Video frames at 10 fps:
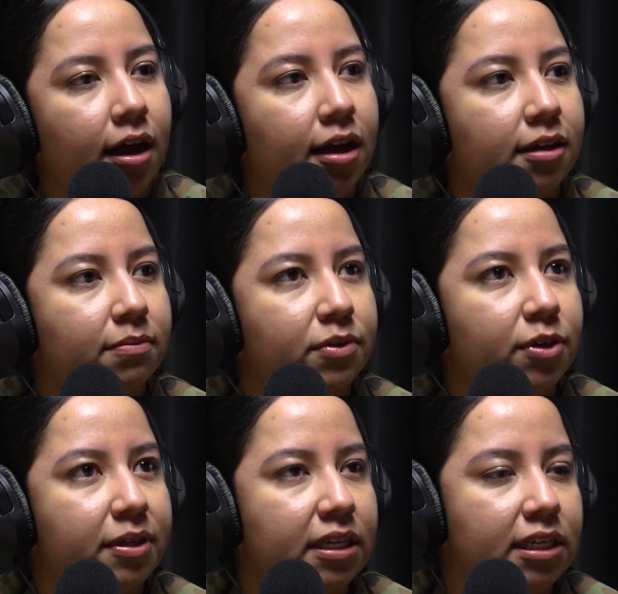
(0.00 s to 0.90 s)

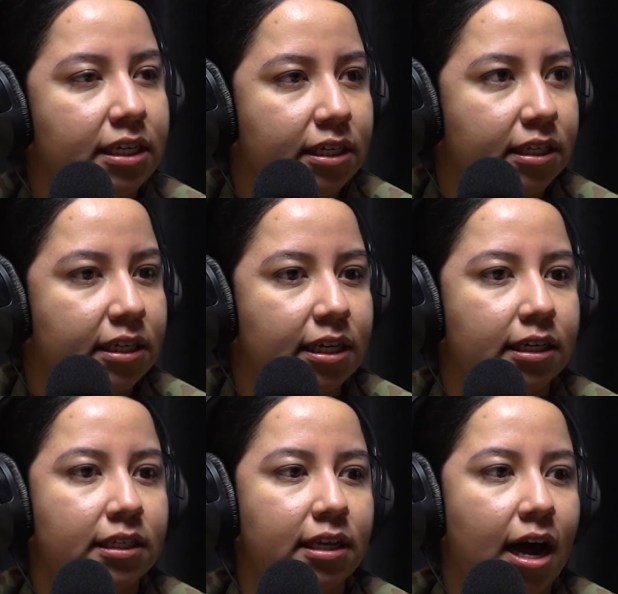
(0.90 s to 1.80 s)
So as an
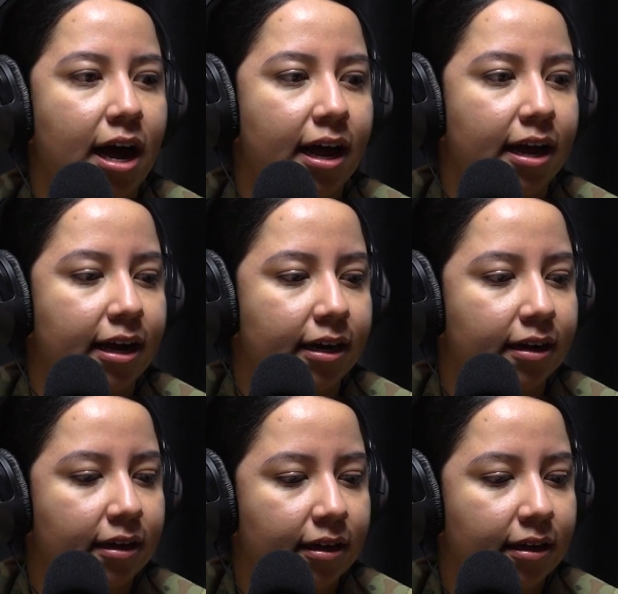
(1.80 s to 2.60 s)
E6, I